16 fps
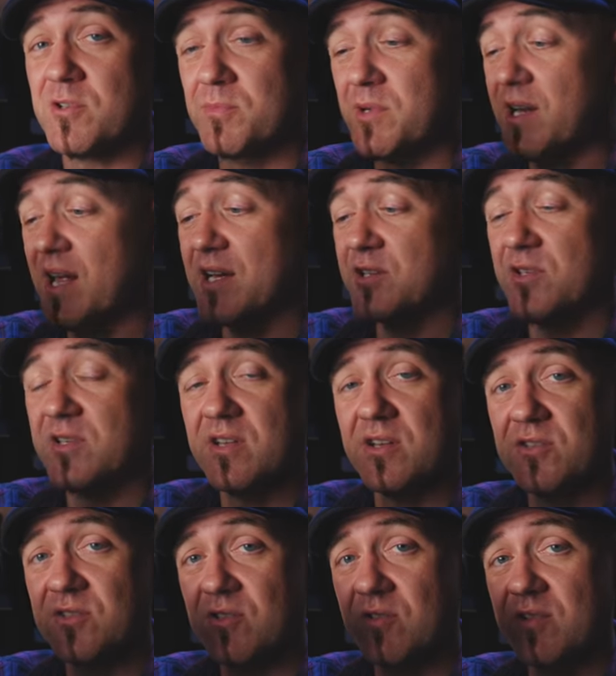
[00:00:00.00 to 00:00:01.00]
And I
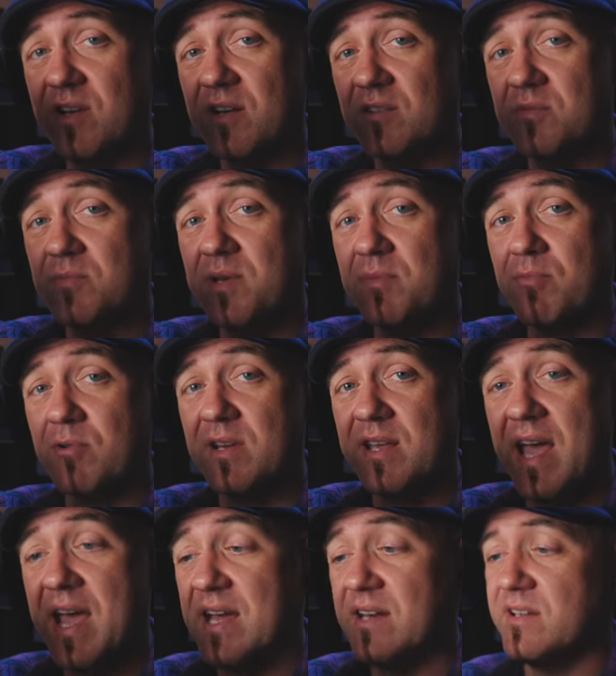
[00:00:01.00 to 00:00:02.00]
actually really
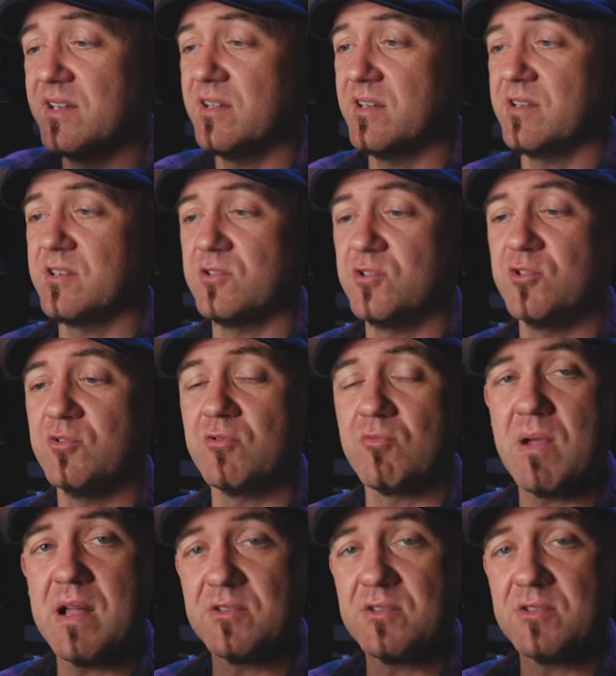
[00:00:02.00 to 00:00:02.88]
missed that with